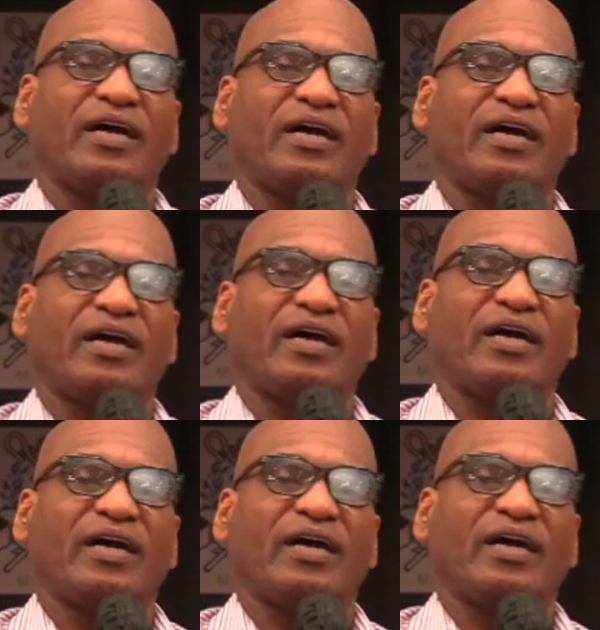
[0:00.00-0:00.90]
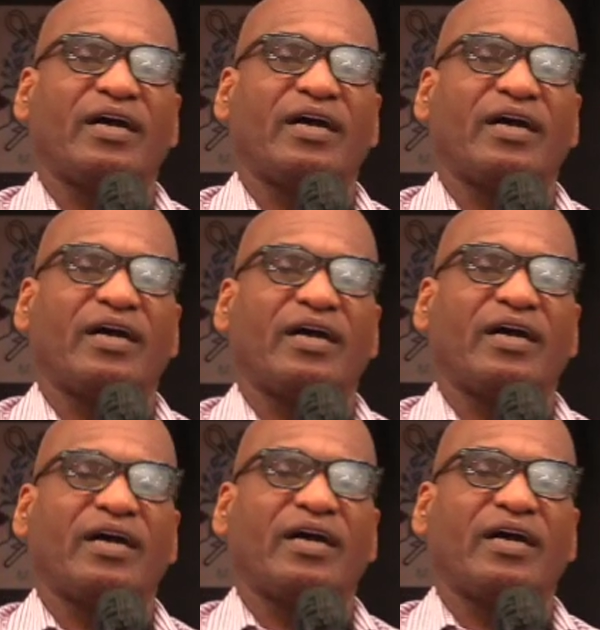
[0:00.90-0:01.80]
And I love God. Again,
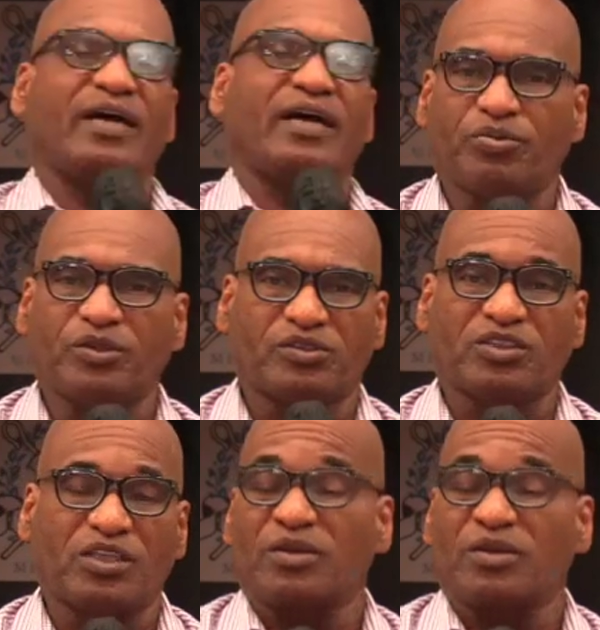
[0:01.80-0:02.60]
you've heard many preachers say,